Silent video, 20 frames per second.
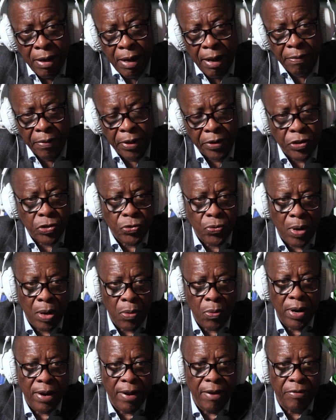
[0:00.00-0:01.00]
And that is why
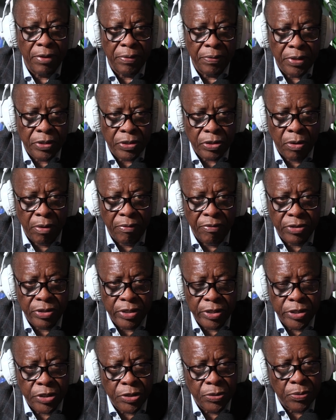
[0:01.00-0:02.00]
we're having this
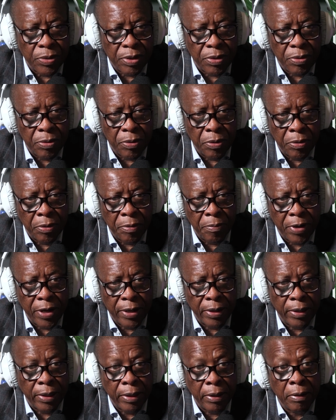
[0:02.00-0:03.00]
conversation with you,
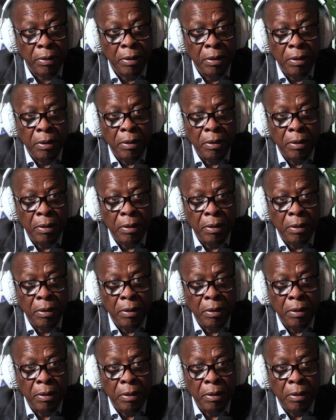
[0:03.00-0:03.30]
Mariana,